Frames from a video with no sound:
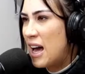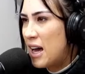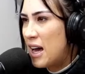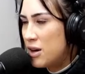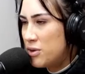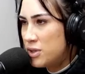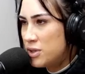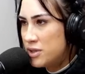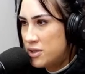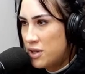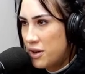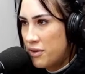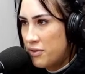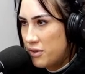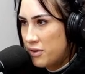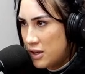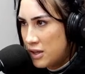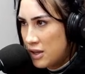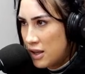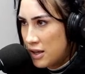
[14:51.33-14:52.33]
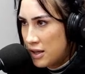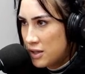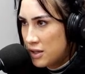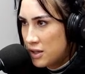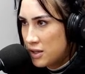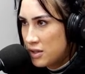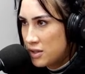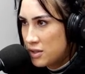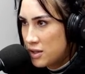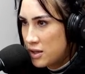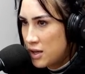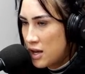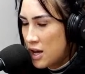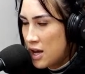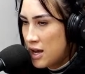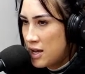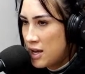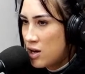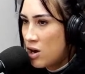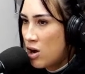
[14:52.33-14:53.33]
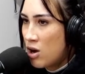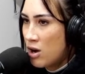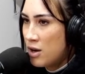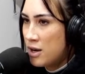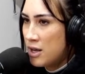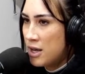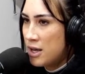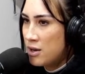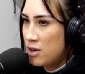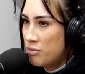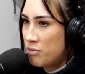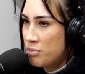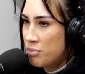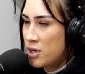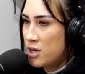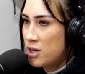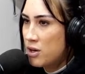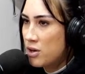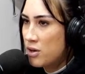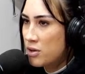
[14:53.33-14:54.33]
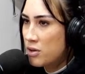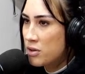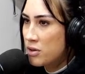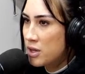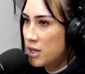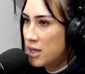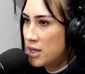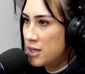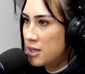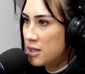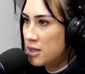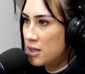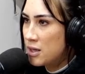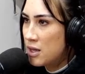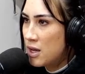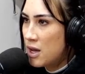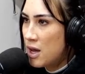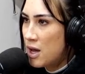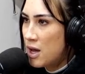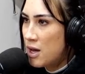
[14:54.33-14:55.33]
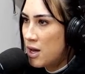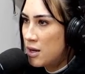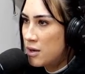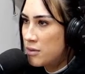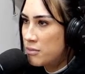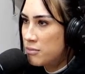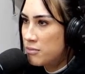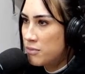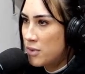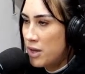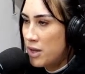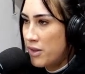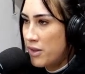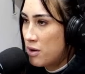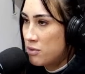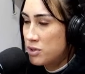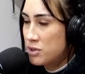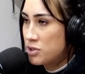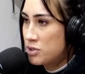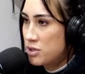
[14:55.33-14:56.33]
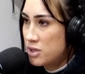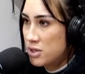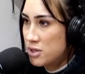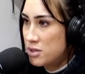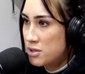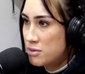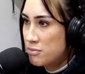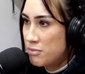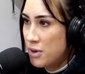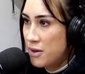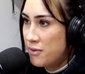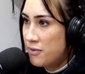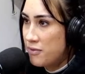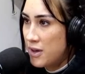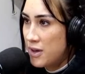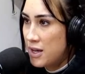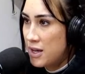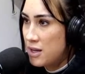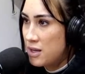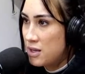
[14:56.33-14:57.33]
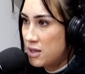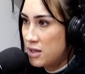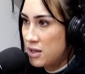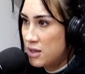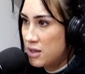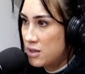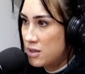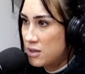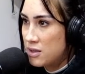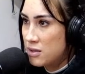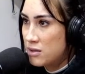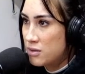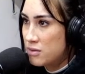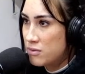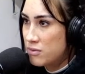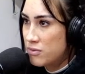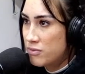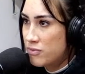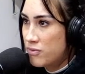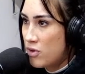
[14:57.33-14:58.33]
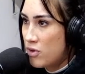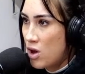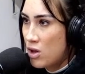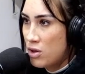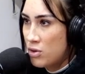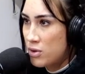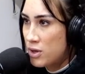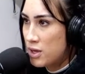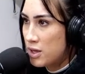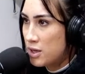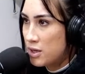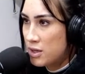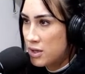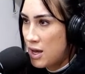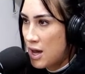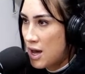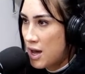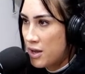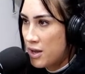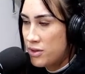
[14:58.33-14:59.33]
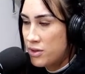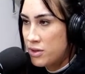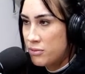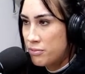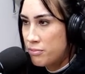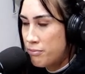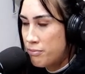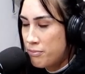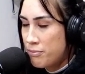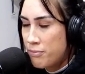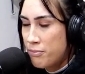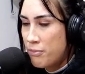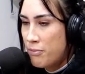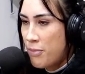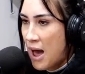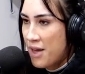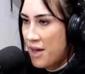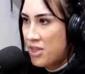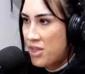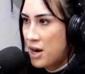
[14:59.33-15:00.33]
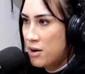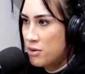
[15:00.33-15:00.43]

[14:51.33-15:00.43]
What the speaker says: was definitely like in on it pretty early. And that was just by fate and following, the path that I was